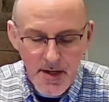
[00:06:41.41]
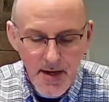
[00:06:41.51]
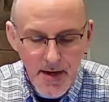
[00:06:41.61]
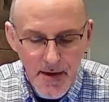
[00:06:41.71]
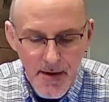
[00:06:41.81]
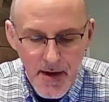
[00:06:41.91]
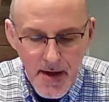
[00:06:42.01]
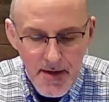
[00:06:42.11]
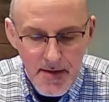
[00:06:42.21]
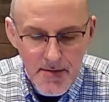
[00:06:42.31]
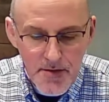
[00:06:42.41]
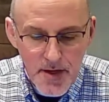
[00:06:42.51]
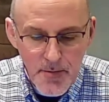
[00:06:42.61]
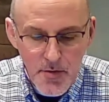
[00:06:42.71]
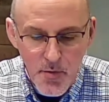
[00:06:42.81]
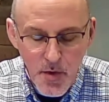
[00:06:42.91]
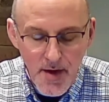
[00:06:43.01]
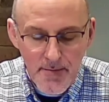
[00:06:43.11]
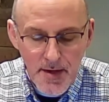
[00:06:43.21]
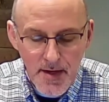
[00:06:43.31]
and Numbers
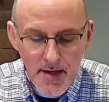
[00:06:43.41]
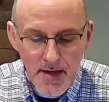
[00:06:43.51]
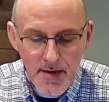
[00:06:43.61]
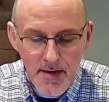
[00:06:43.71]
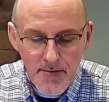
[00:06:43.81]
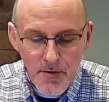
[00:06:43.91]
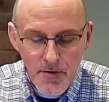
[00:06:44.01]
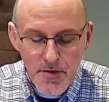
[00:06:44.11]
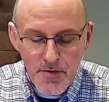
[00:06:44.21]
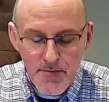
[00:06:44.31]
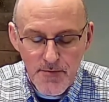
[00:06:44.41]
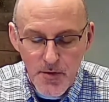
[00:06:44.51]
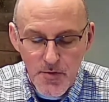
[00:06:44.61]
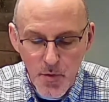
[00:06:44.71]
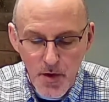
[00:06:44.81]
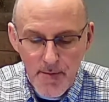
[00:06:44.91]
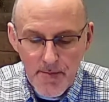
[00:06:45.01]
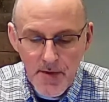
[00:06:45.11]
1, beginning in verse 1.